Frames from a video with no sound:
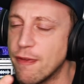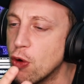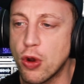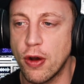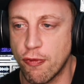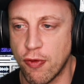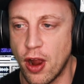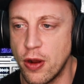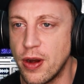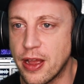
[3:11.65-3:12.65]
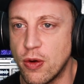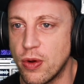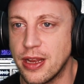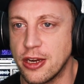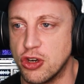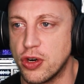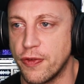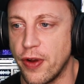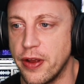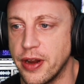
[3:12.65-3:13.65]
They've all got flow, they can all hit the
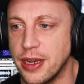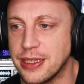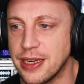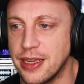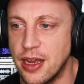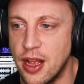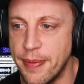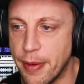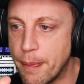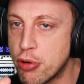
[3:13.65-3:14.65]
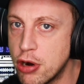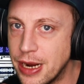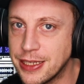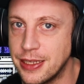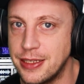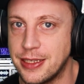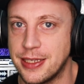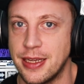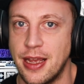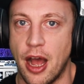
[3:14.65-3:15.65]
drill flow nicely, but
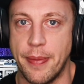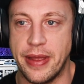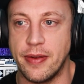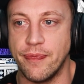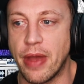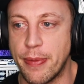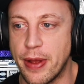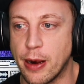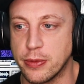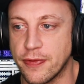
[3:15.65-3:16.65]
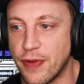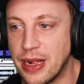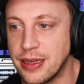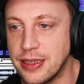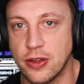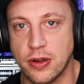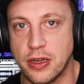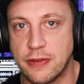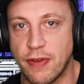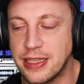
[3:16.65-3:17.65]
presence, I mean, maybe it helps the fact that he's not
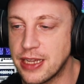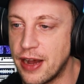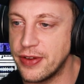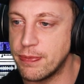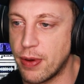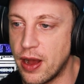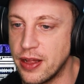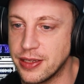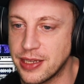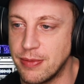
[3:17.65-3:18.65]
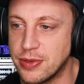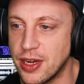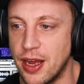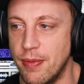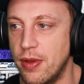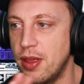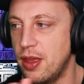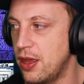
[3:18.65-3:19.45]
got his face covered, but at the same time,